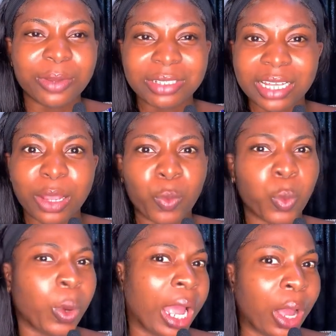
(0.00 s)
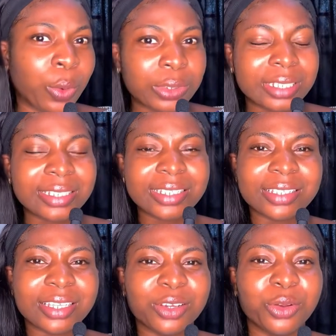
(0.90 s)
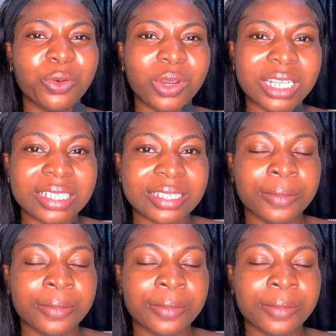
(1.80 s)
I was like, wow, this is a great